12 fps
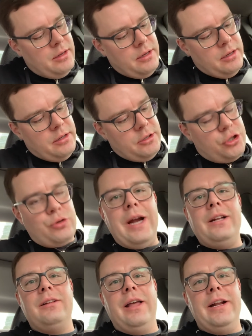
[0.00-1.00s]

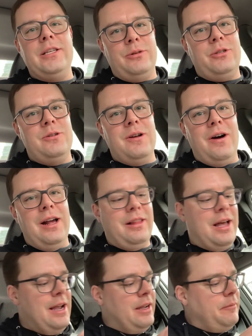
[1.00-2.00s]
shredded lettuce, which you know I
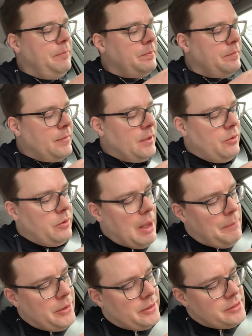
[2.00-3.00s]
like.
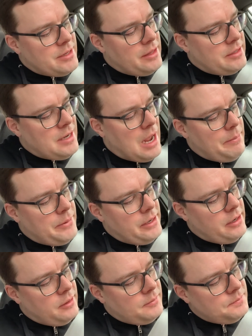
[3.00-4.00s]
Got pickles on the top
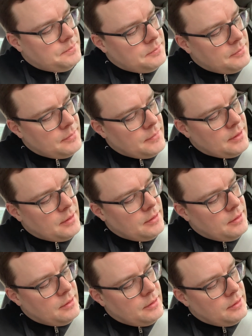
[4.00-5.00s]
here.
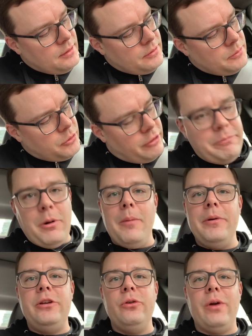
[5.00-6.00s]
Some sort of
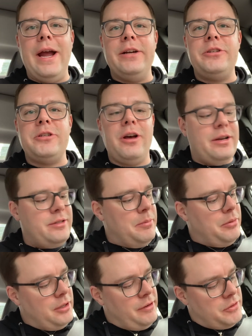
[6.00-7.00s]
barbecue ranch sauce, I
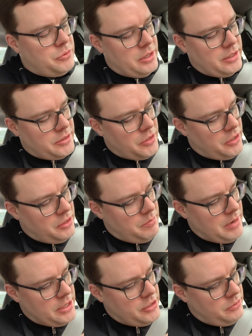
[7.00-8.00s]
believe is what I saw on the
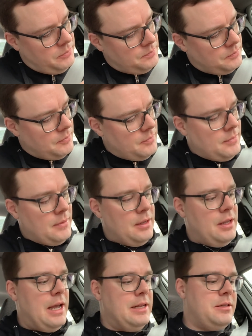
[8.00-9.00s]
menu.
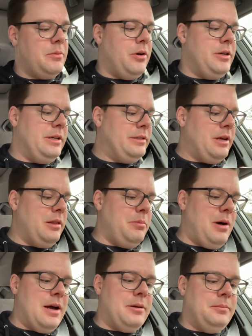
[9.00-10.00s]
And some onions on the
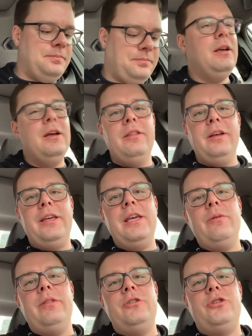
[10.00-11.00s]
bottom. The key
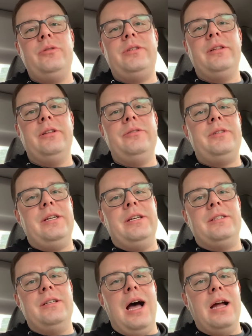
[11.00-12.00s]
with the Juicy Lucy
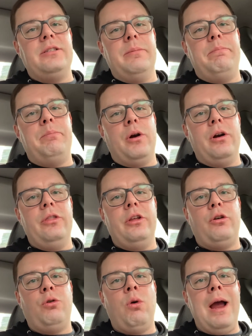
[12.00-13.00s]
is not to burn the
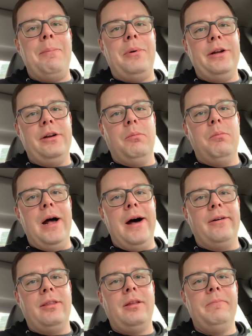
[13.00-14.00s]
crap out of your
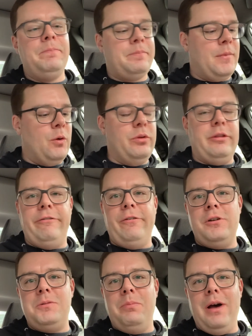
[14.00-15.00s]
mouth with the
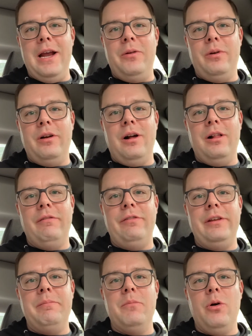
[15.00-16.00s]
first bite when all of
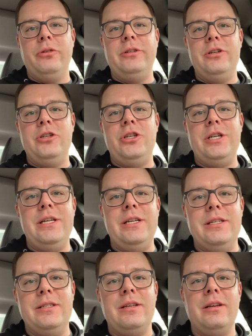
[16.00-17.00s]
the molten
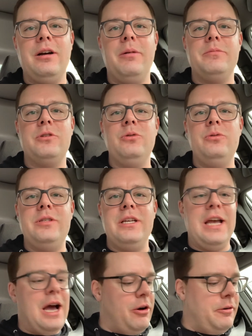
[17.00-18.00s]
cheese comes
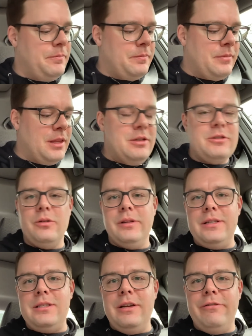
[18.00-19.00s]
oozing out. So
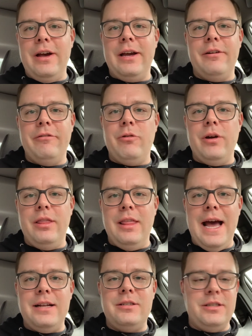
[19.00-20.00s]
let's see if I can avoid
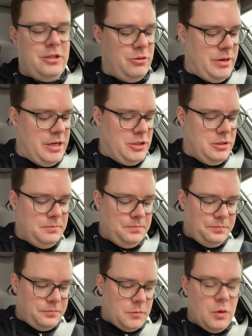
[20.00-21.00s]
that situation
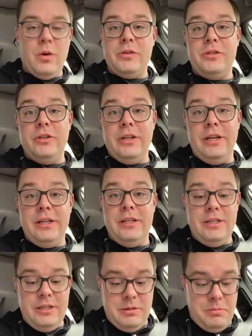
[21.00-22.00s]
while still getting a decent